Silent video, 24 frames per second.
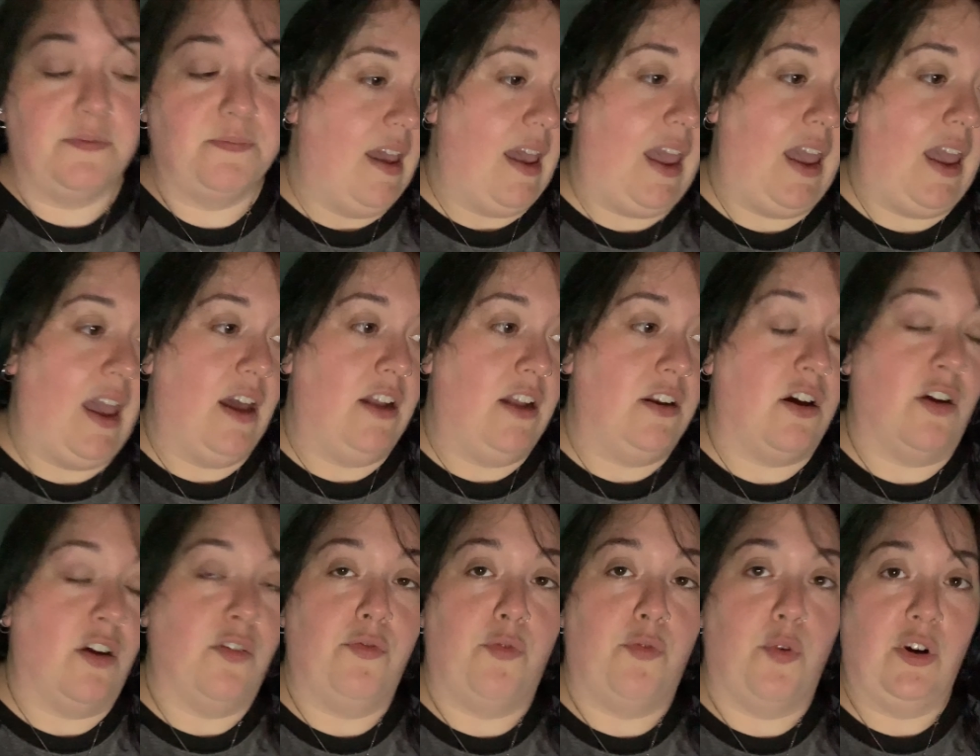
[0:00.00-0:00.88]
And
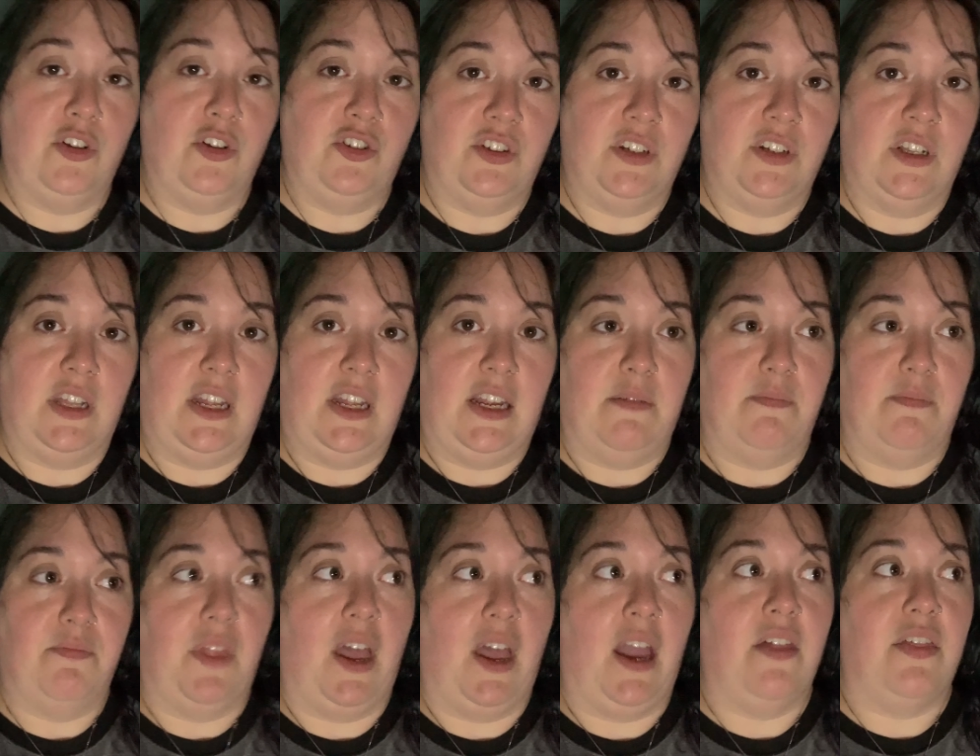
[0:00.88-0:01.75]
unfortunately,
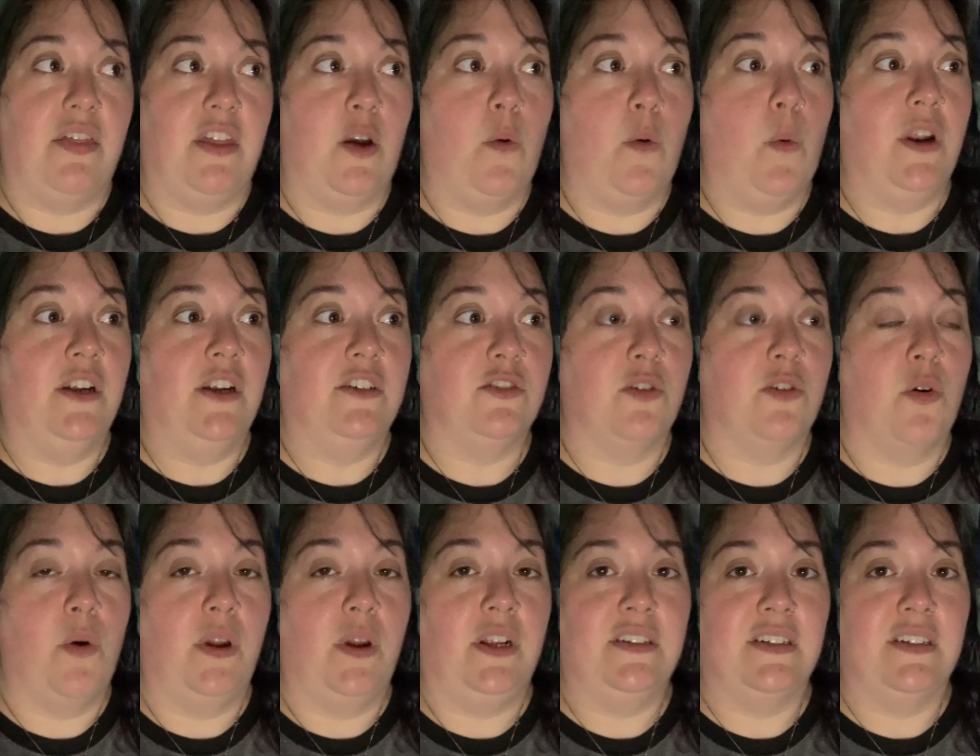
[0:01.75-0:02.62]
I think what it's
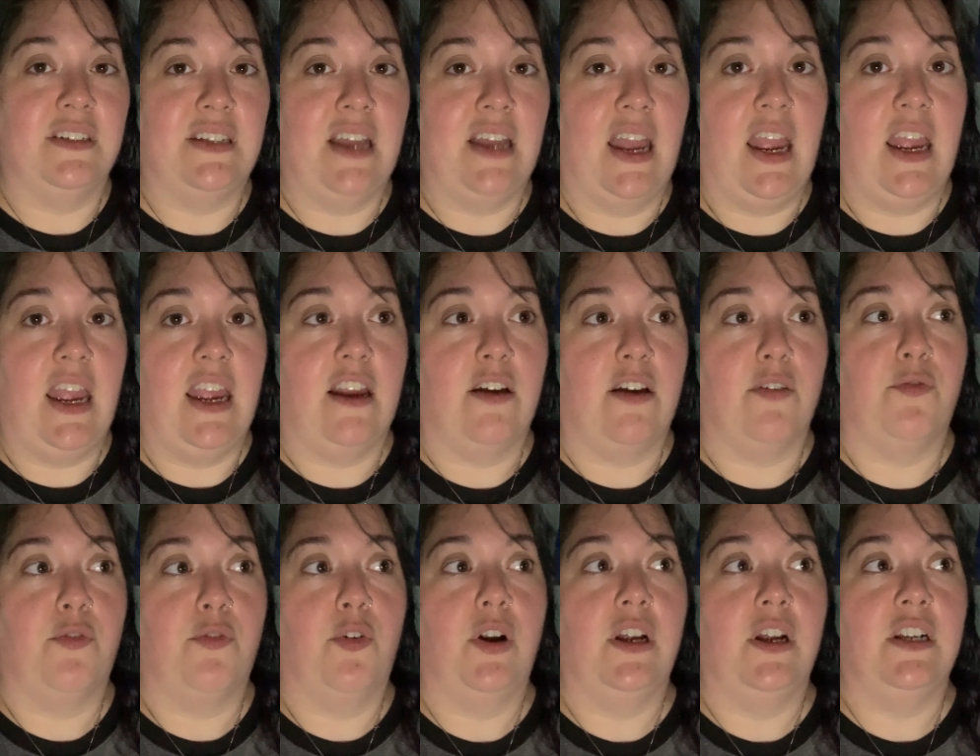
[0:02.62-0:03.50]
going to take
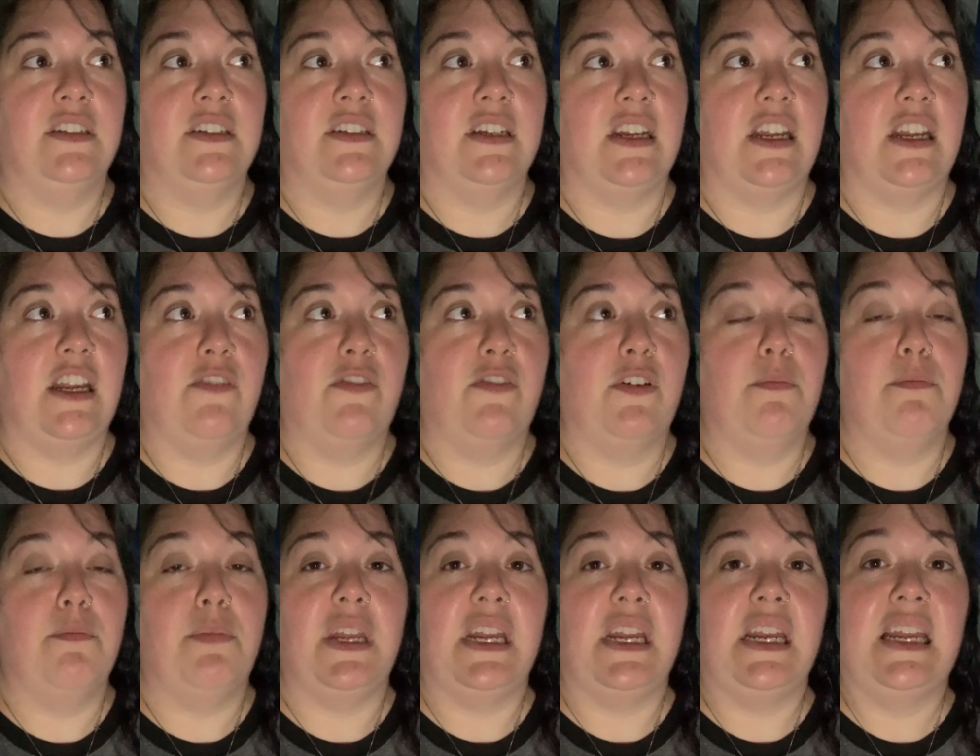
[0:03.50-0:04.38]
for it to even
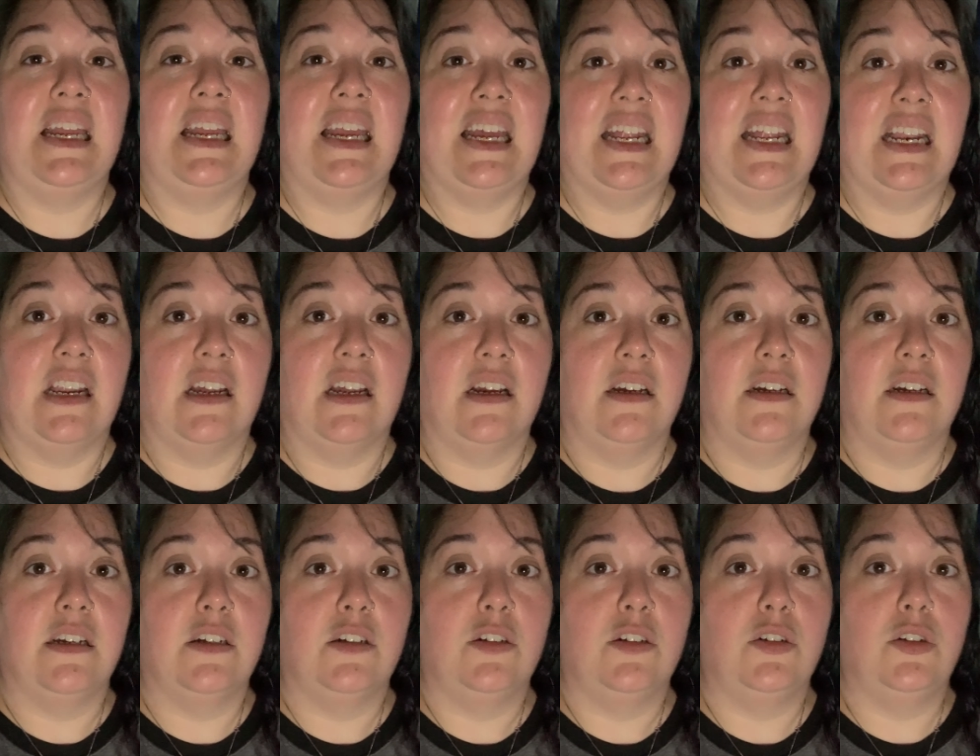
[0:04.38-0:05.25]
begin
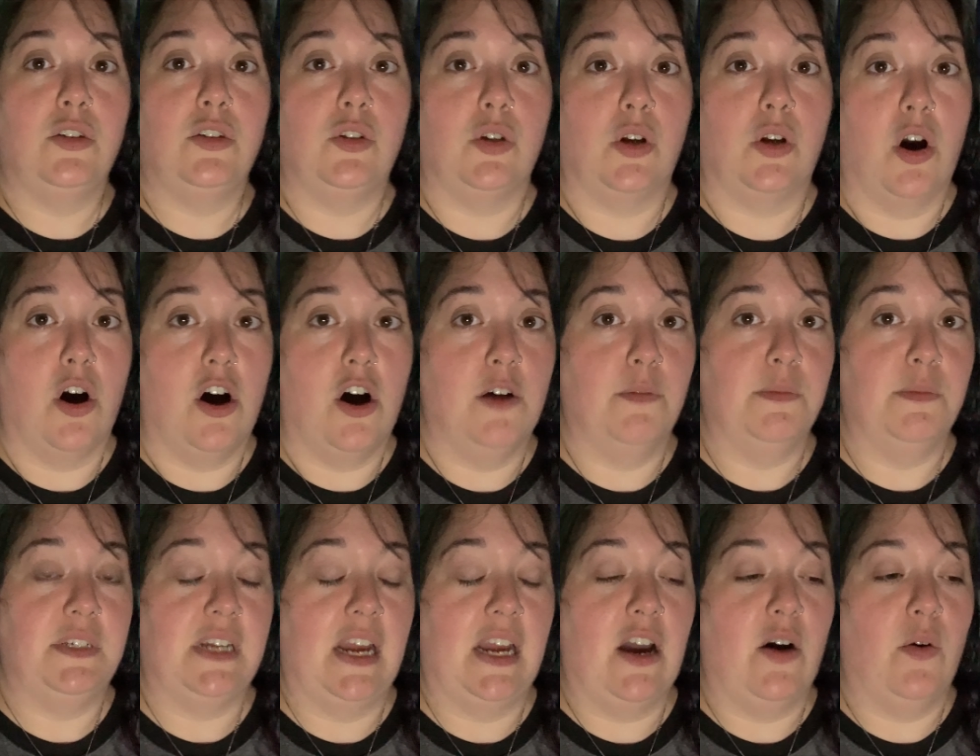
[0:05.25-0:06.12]
to calm
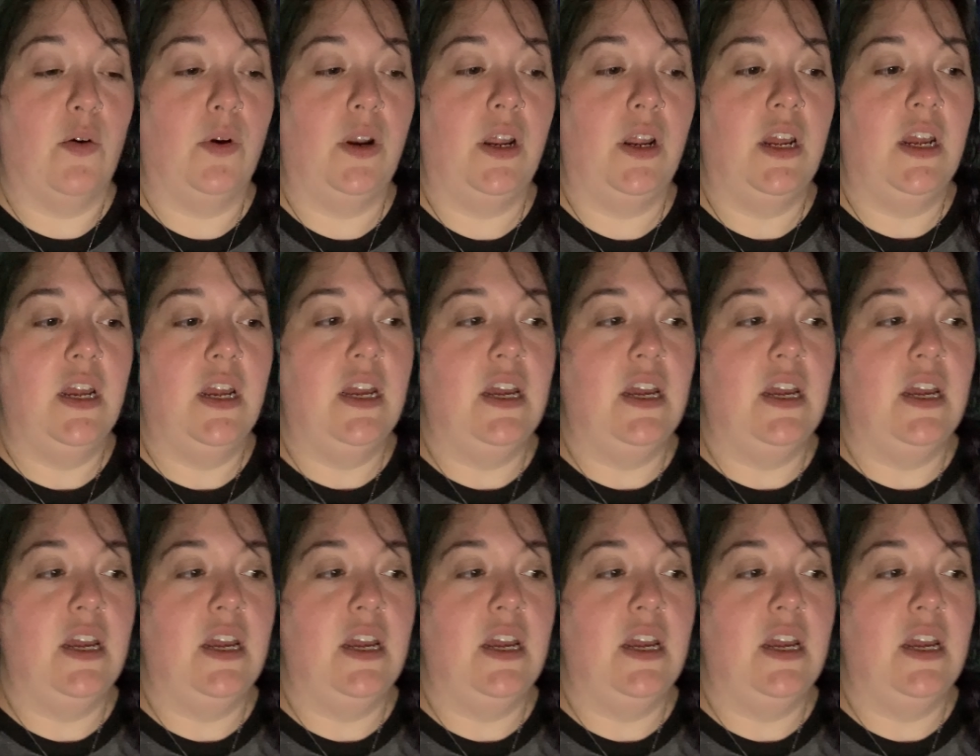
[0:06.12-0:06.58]
down